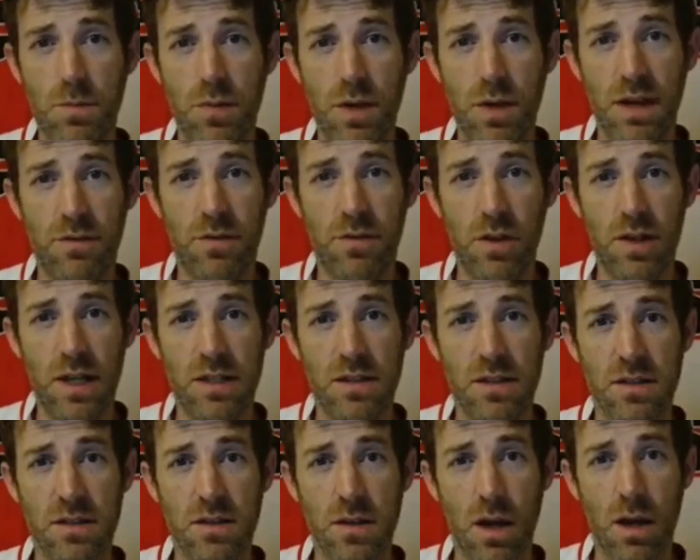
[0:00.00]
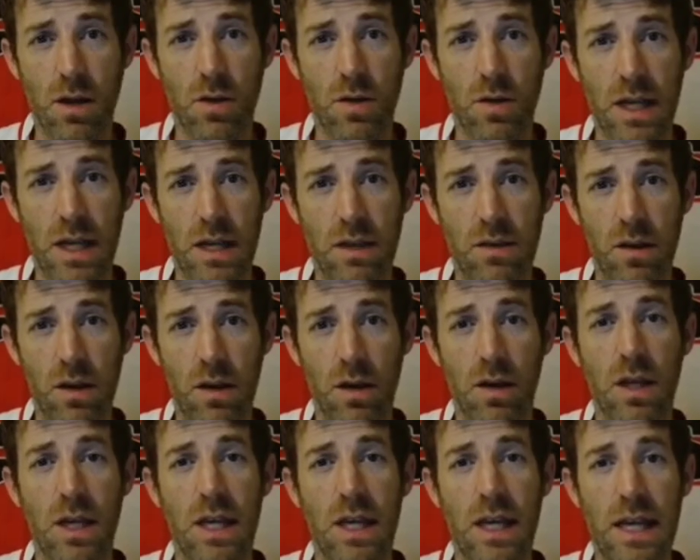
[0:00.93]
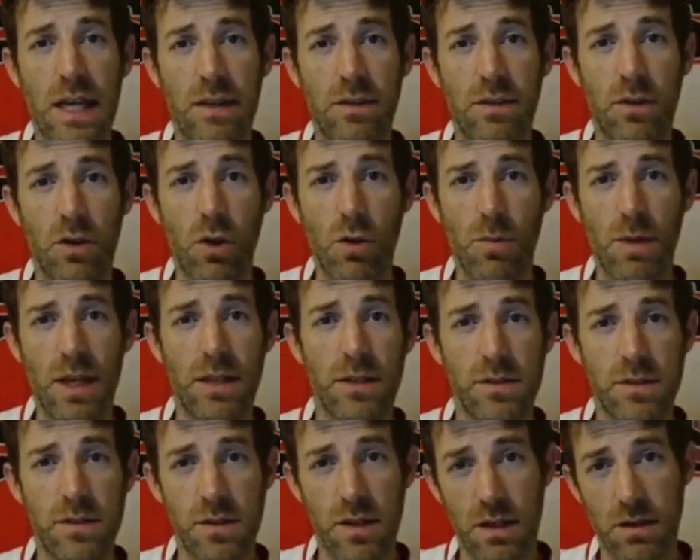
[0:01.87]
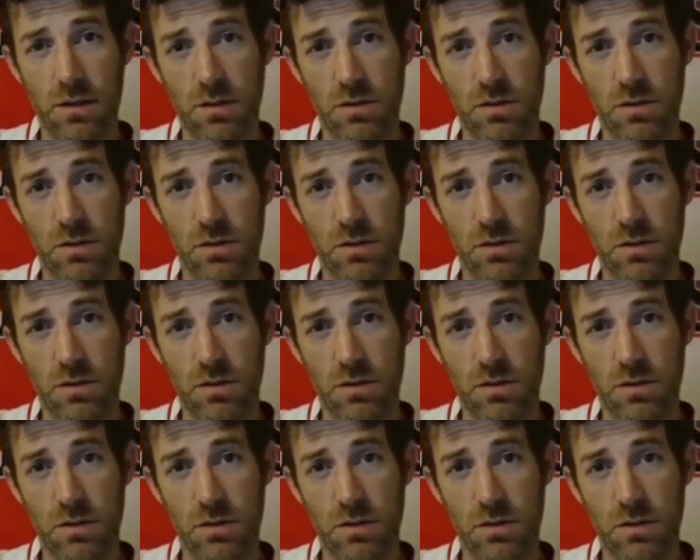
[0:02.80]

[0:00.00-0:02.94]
but if you let us know either in the comments